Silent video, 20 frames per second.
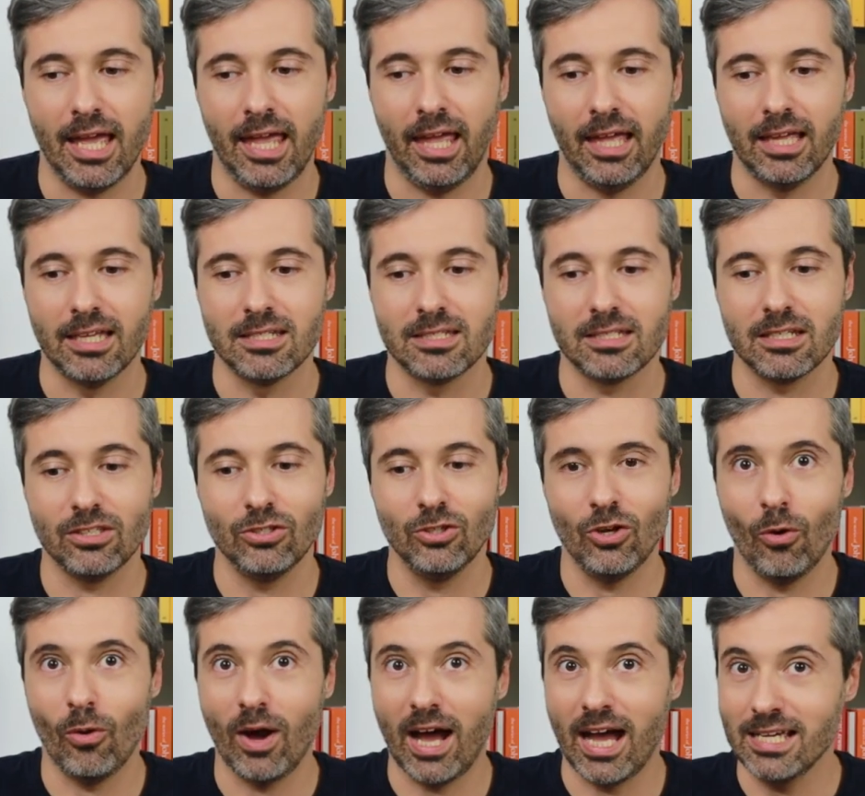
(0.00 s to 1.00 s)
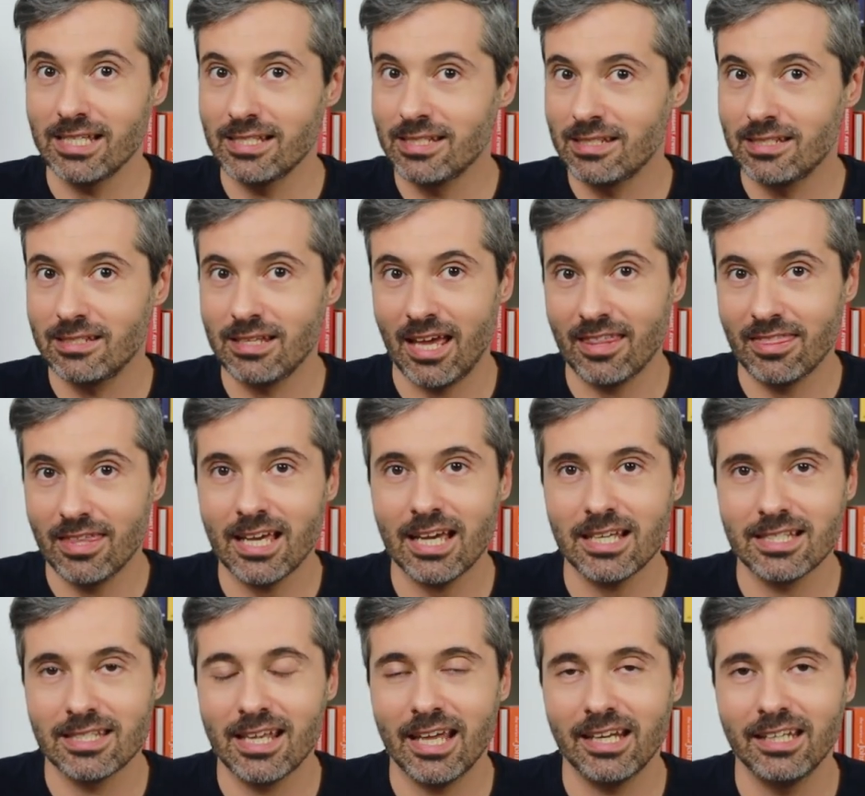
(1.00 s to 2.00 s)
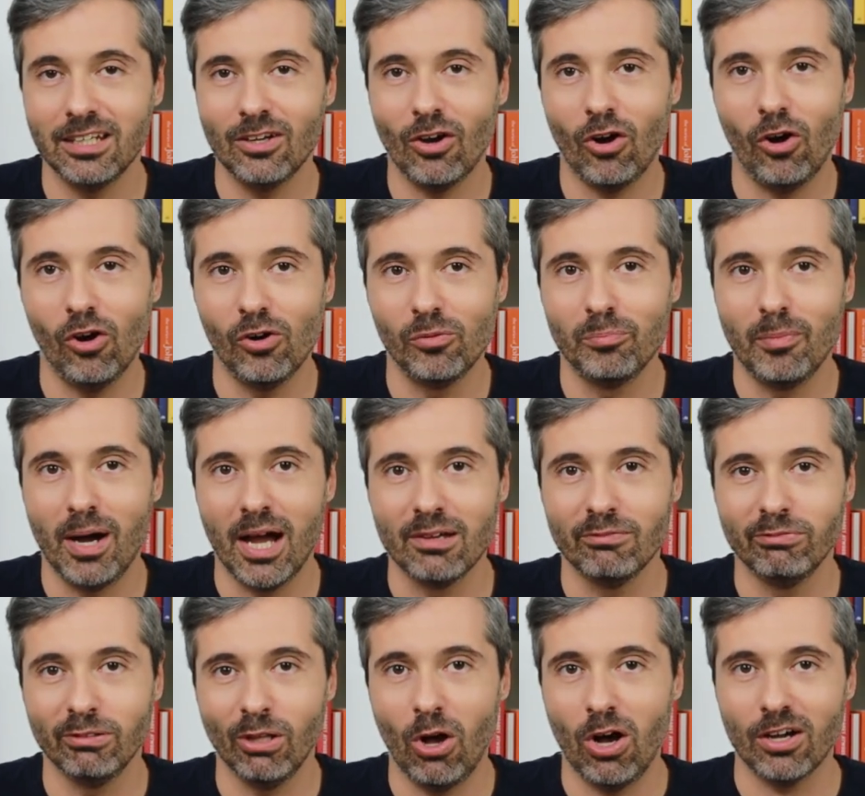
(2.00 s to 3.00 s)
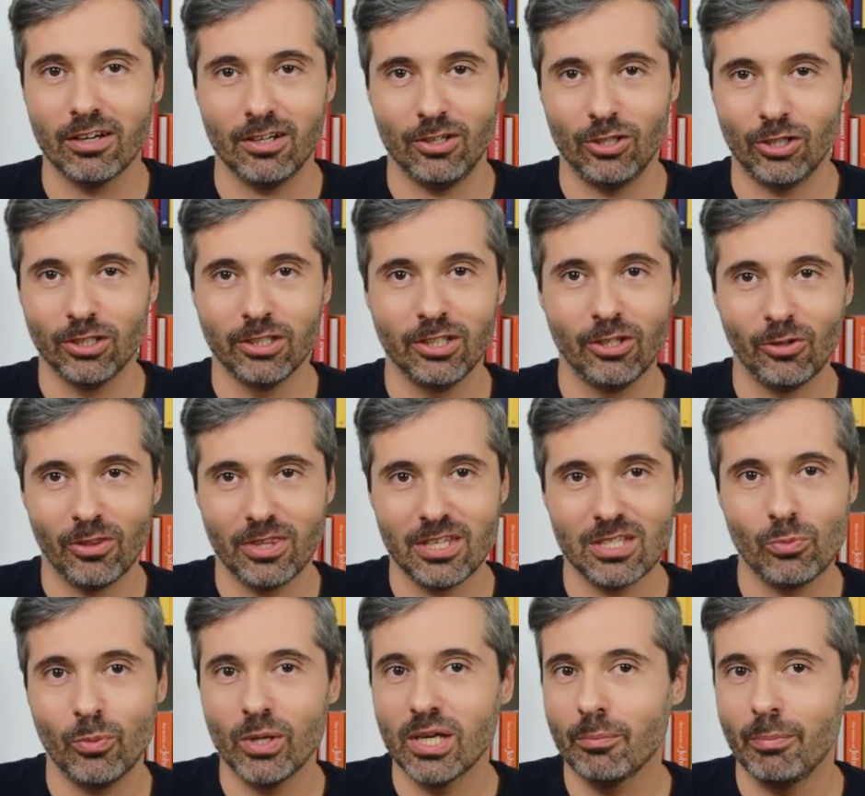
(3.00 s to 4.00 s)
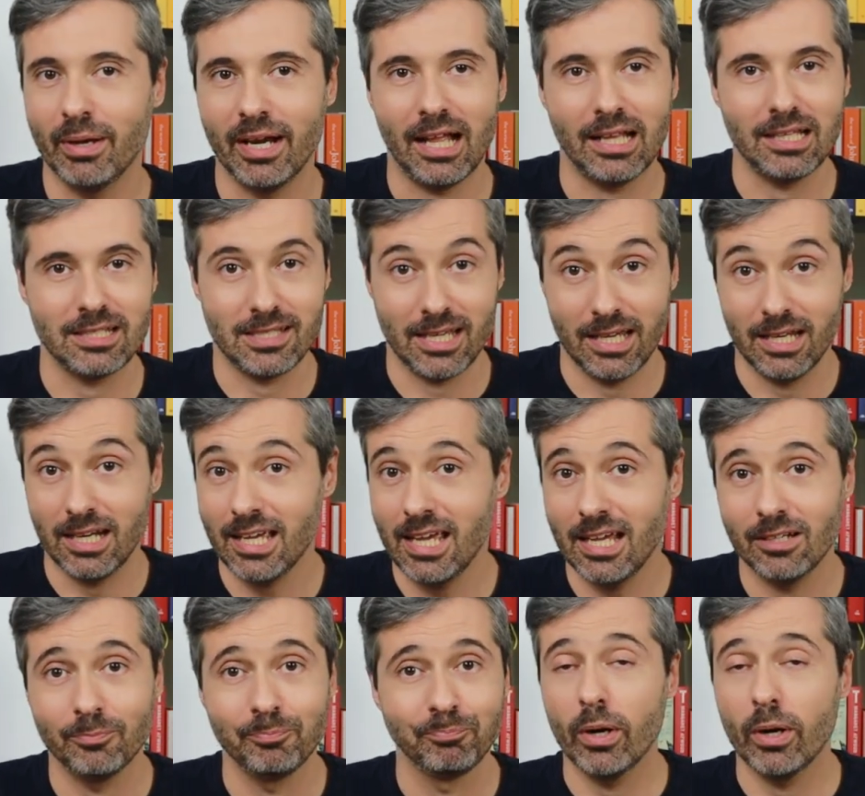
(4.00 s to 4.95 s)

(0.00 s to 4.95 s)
And you know, I think I said it on my vlog earlier this week, but I'll say it again.